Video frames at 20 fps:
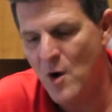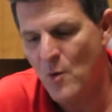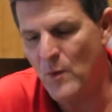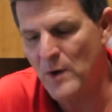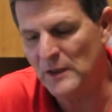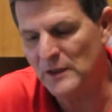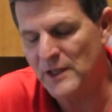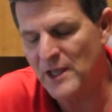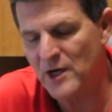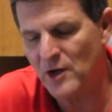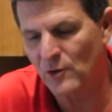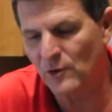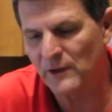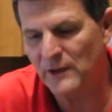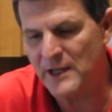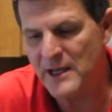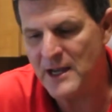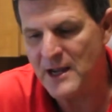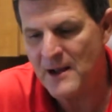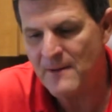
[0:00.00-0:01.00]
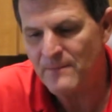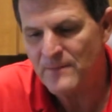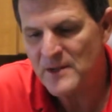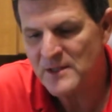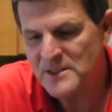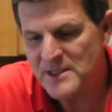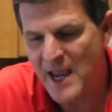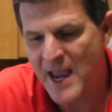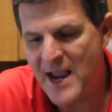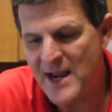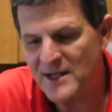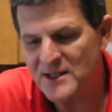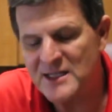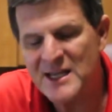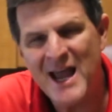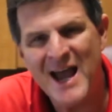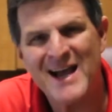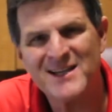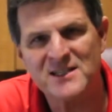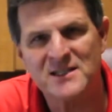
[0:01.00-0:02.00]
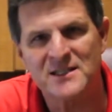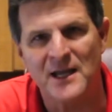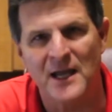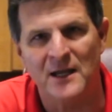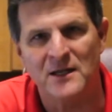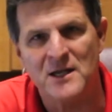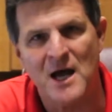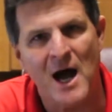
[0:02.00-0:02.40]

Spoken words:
We literally take testing